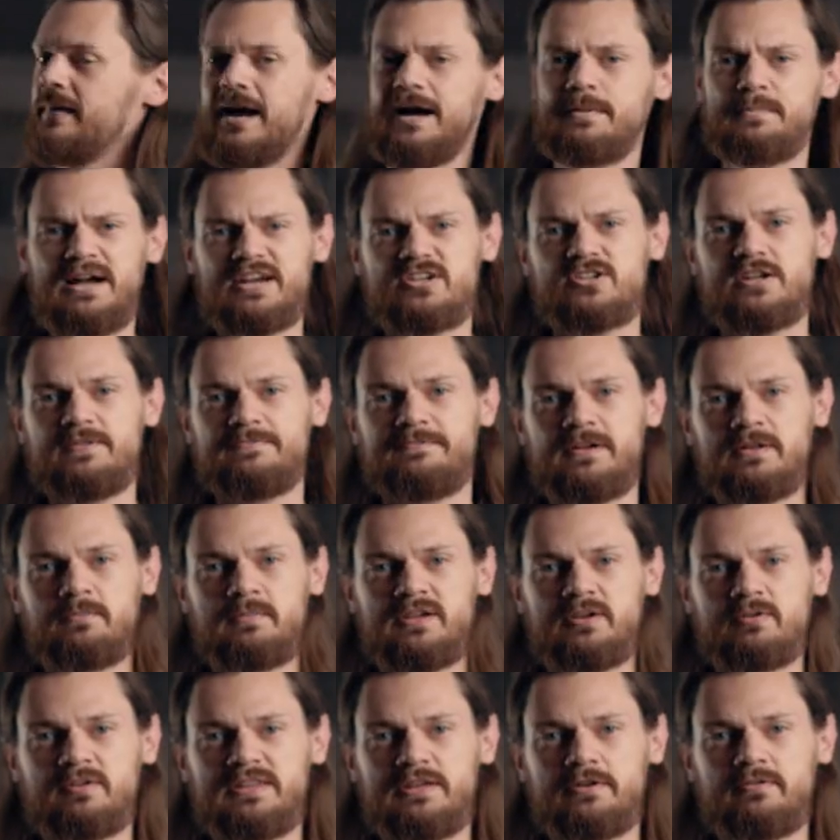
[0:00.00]
I'm actually
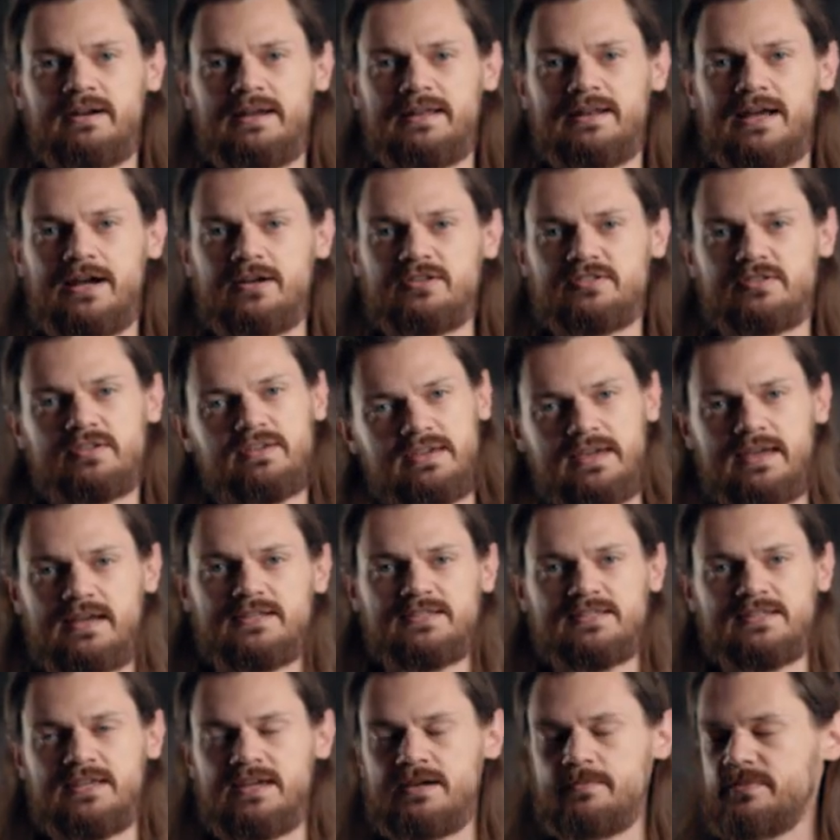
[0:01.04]
filming with it right now, so you
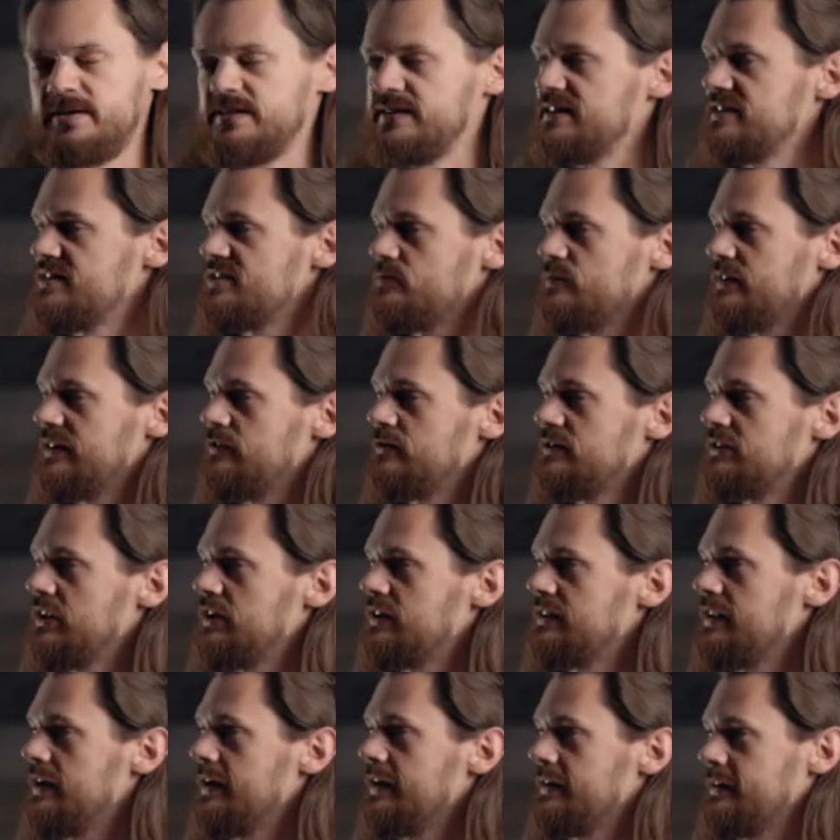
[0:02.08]
can't see it, but this is what it would
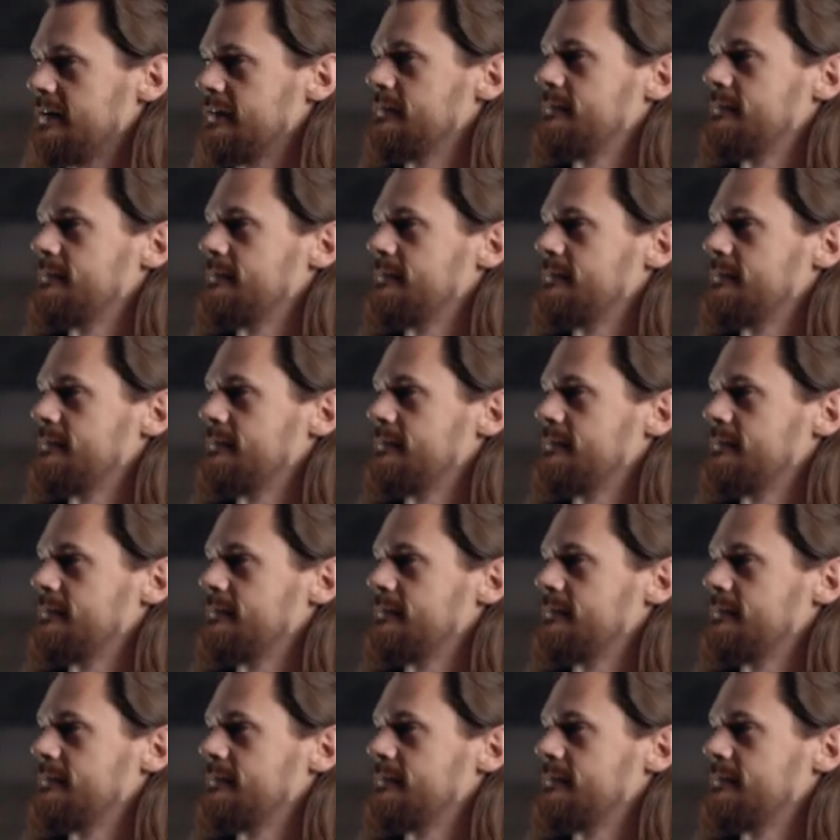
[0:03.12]
look like.